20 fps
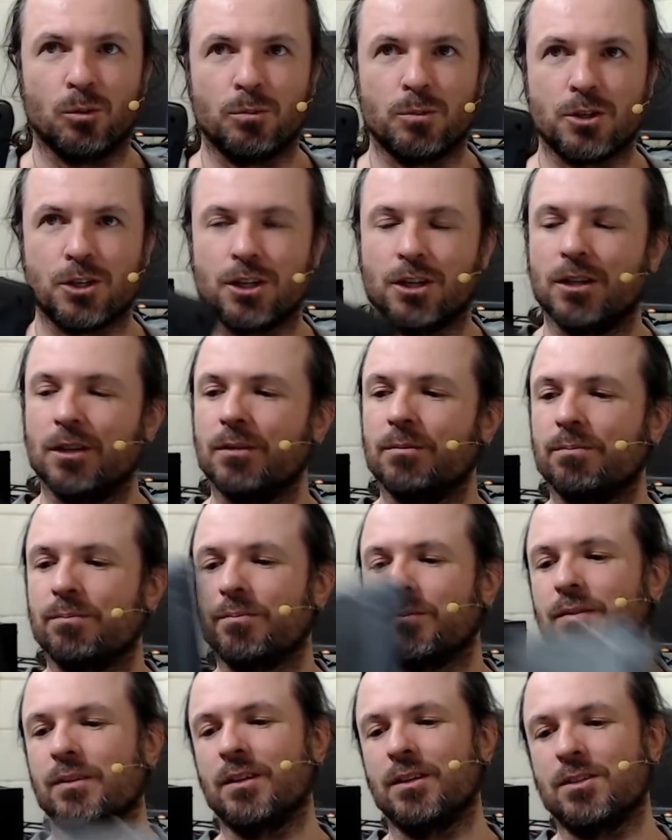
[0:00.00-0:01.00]
machine.
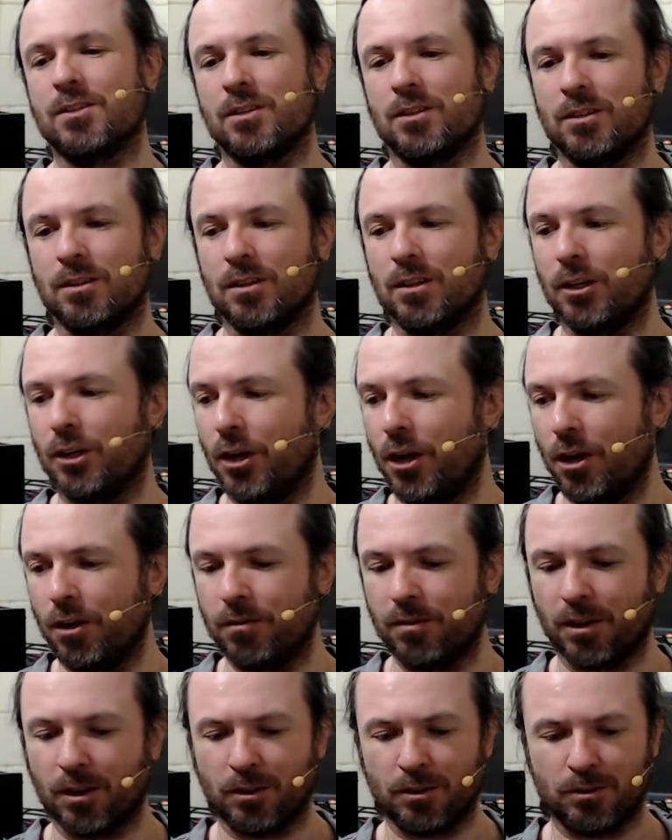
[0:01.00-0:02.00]
It's a
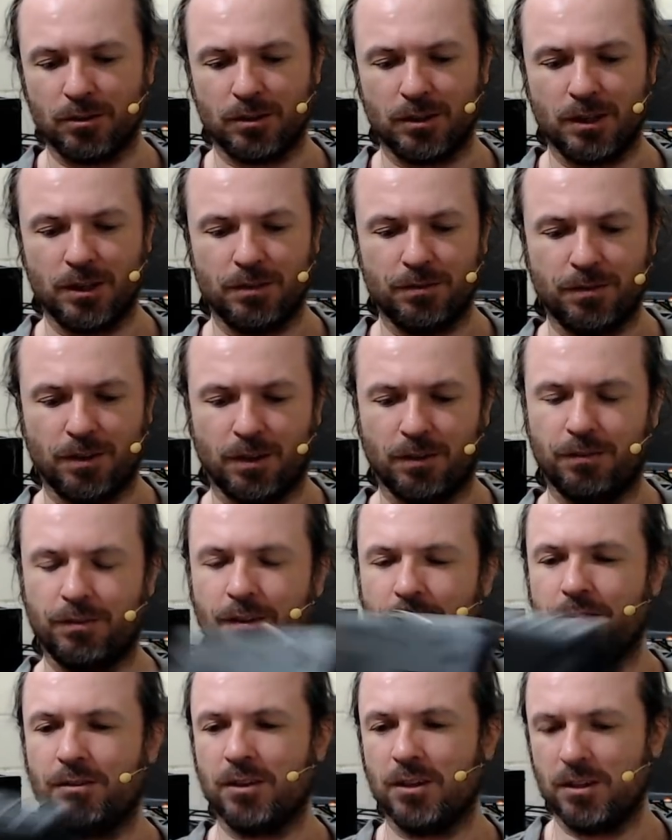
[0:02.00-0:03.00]
Lenovo
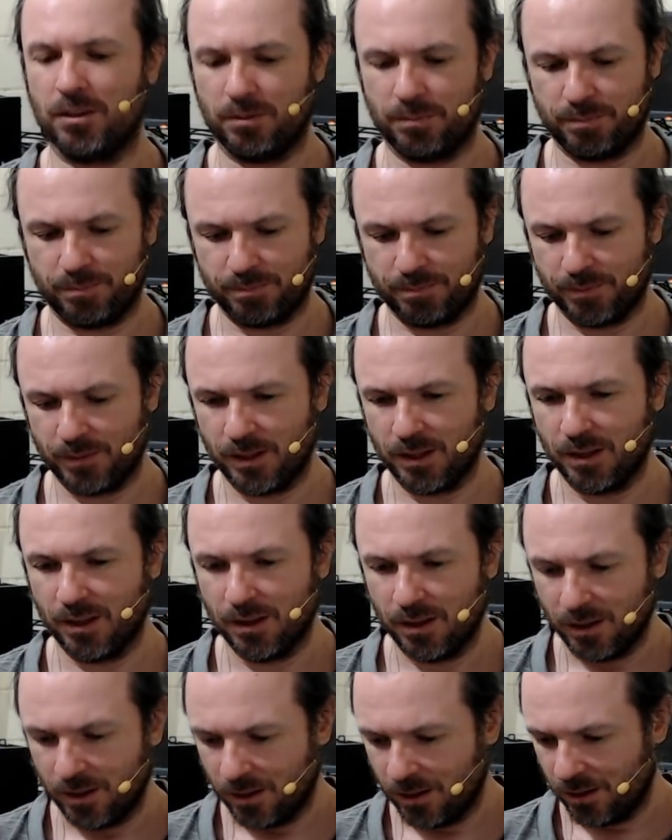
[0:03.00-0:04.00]
E550.
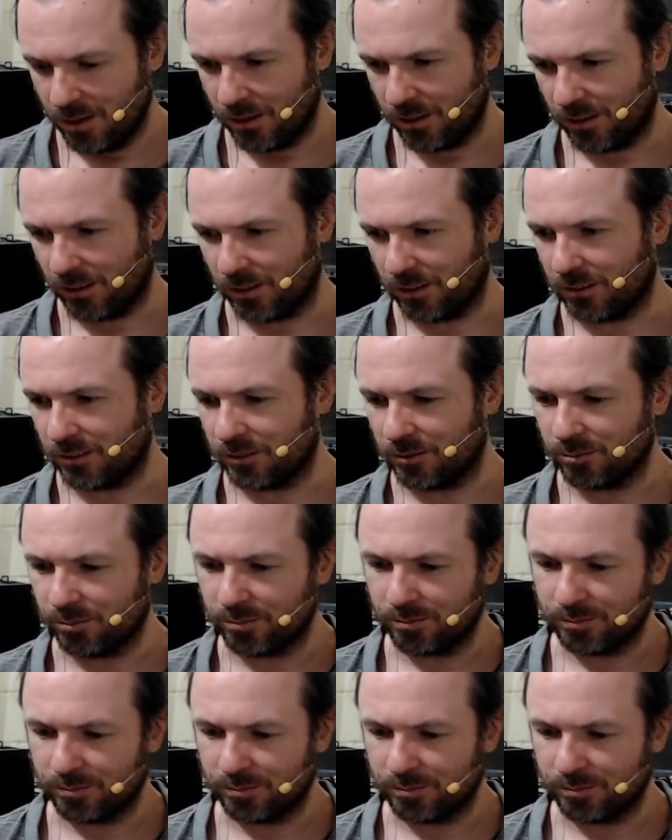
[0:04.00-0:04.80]
Yeah,